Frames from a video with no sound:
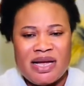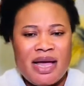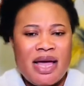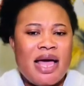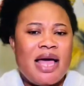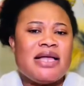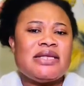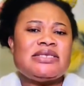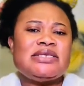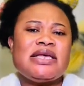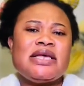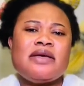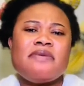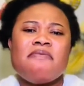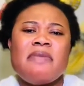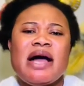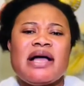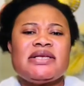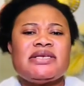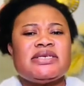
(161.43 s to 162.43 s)
And to
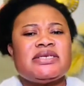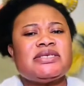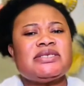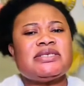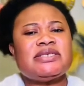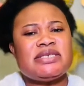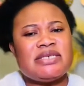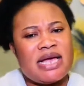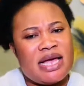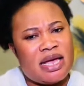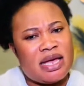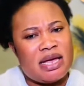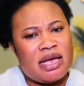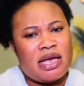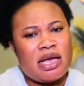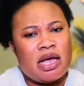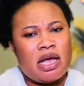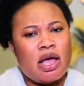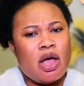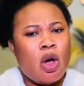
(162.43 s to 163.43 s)
imagine, say,
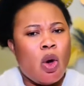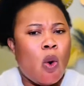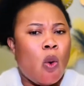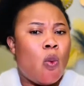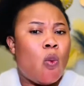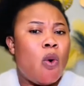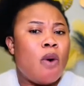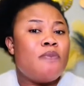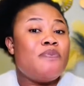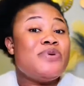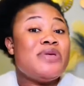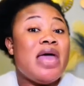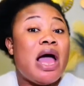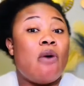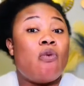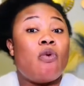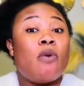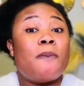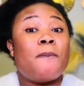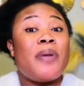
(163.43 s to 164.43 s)
wobi a
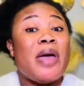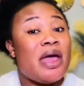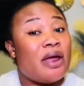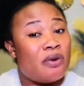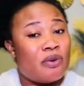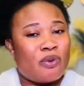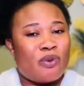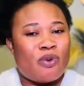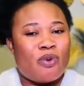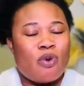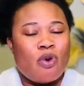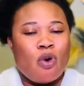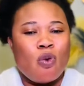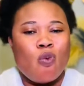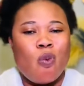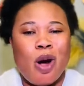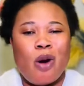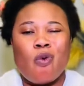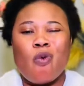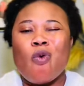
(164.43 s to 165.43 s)
wo peno,
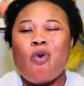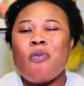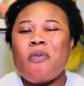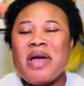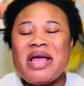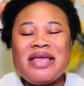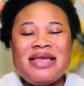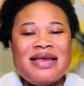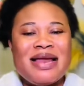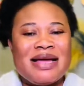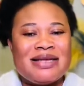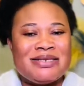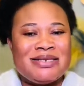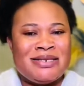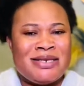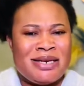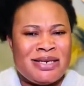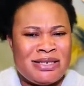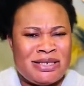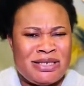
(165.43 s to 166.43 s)
wakume nina
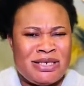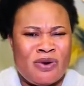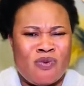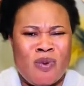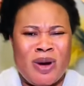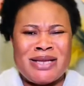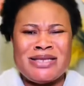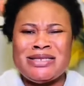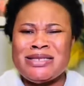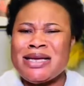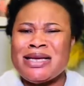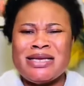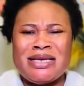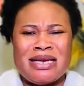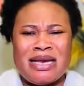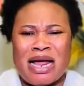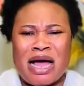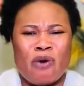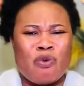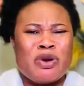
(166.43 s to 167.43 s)
jinechi, wadiye
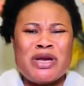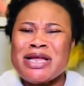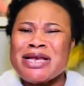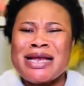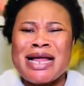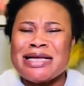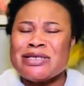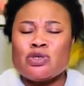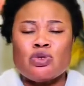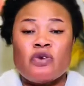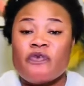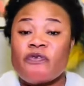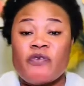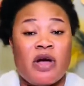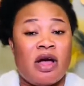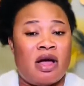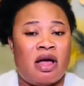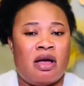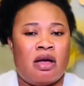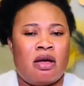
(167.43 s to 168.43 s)
nina, wone na
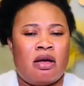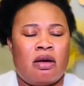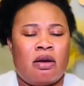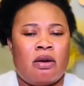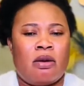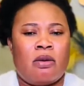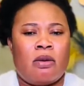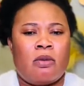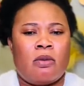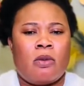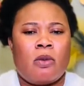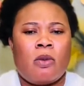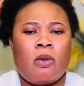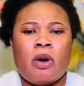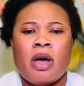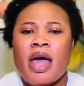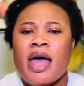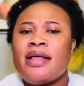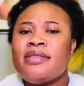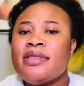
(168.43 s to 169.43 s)
sofa,
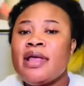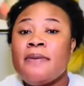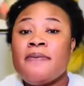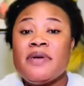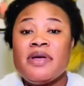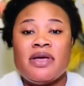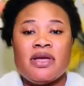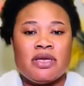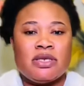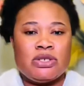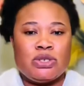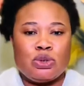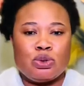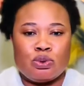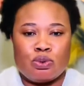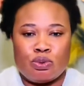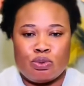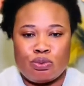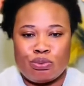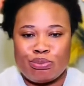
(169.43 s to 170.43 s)
and they begin
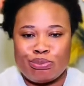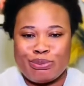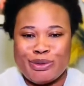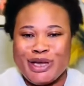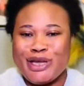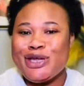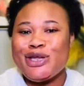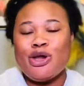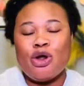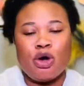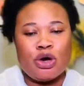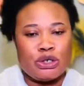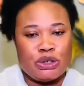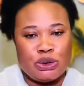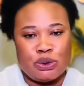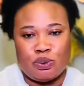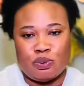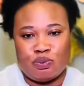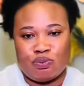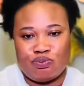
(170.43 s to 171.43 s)
to ignore
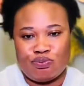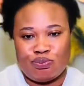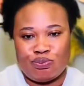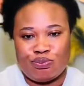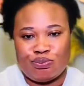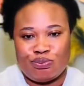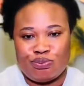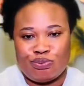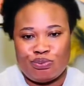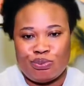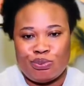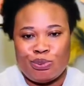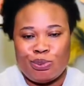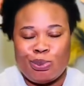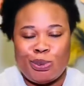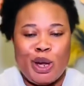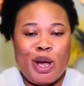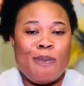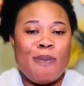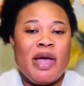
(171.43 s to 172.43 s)
you.
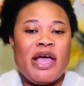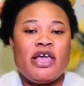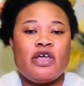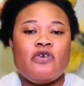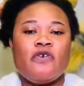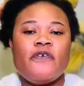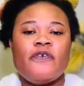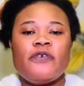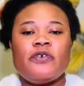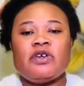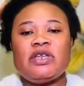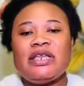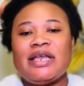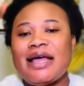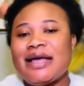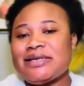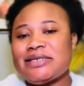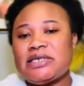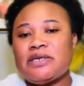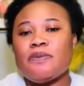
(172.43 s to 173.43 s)
They make you feel
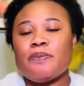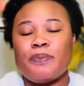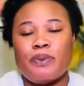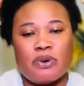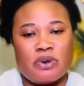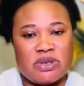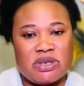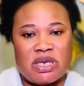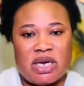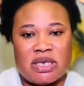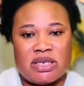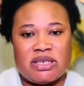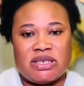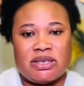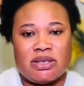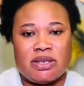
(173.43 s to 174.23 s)
less important.